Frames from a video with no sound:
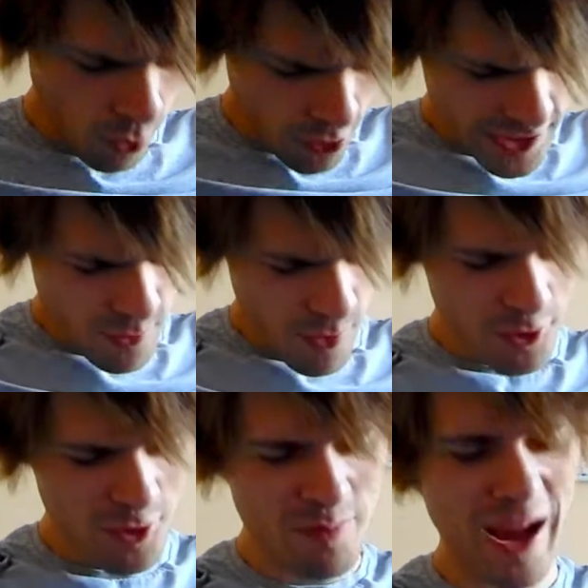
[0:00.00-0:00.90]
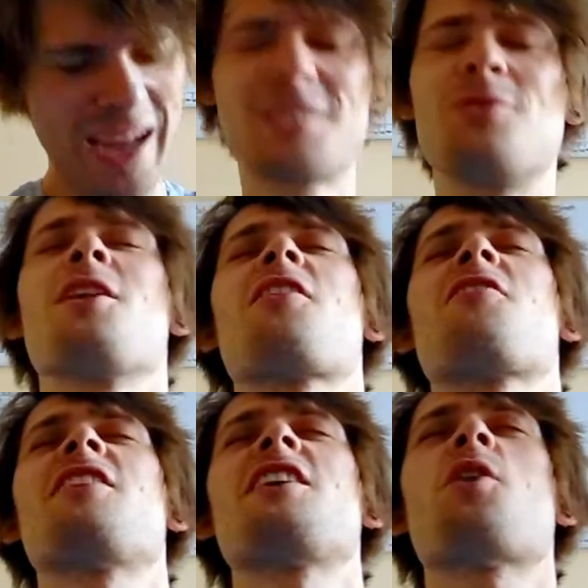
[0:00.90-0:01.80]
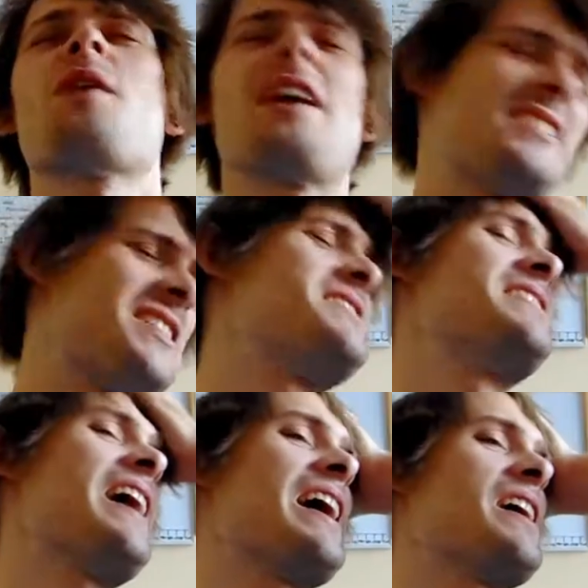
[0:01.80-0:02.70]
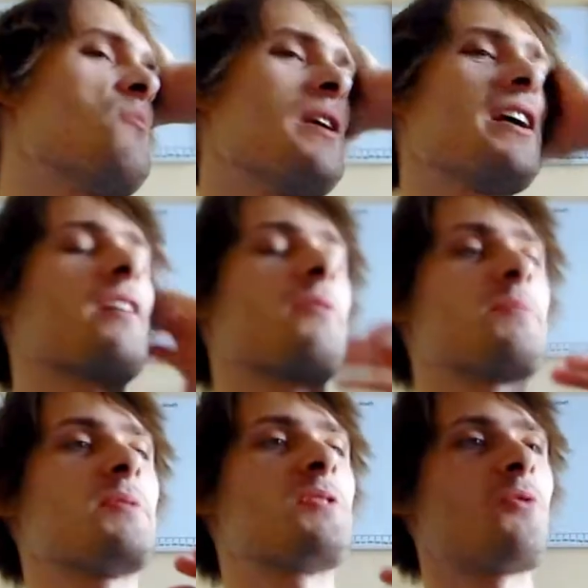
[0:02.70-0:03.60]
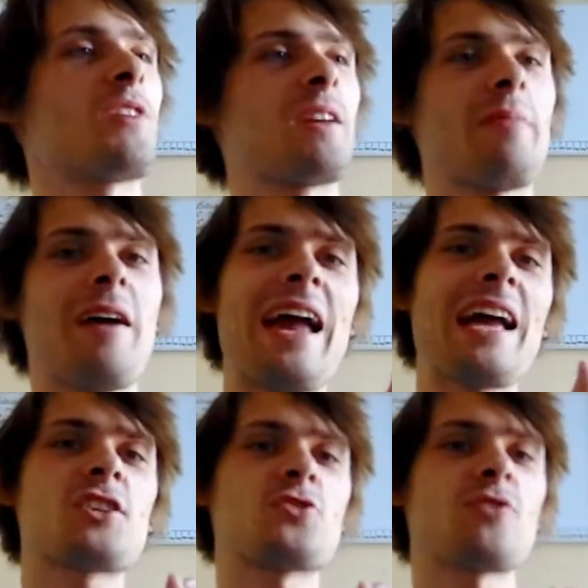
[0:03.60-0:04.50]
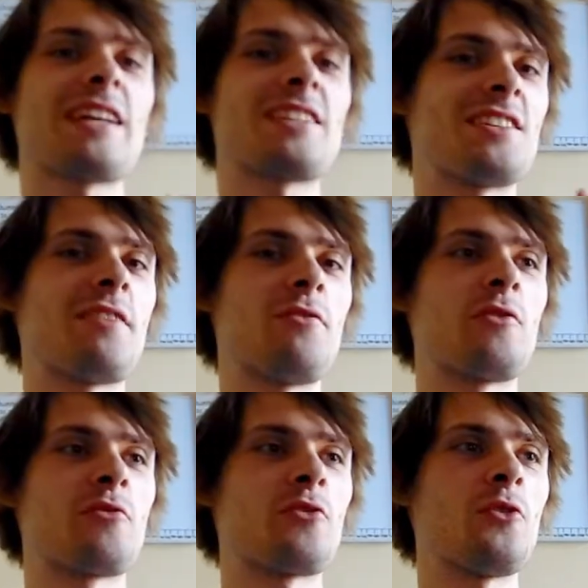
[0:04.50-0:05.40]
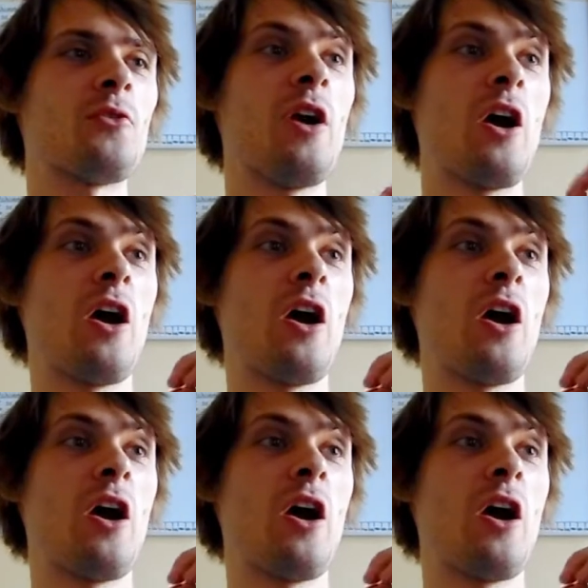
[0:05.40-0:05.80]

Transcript: Good morning and welcome back to another video, and today we are going to be talking about X-Drake's Devil Fruit.